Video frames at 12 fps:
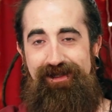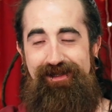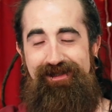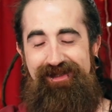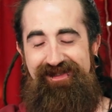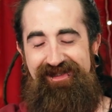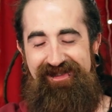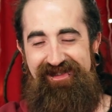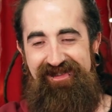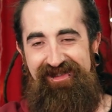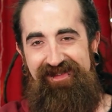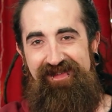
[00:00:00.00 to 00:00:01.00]
the,
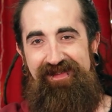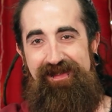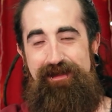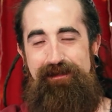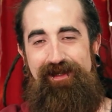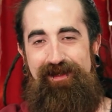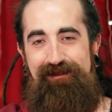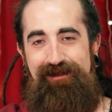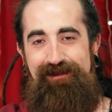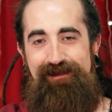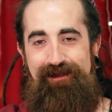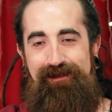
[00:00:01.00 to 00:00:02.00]
the EP I've
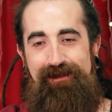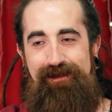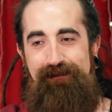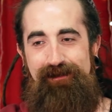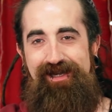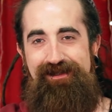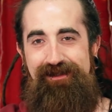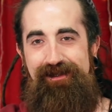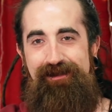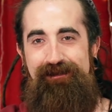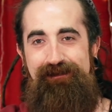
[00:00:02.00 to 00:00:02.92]
just recorded, bless her.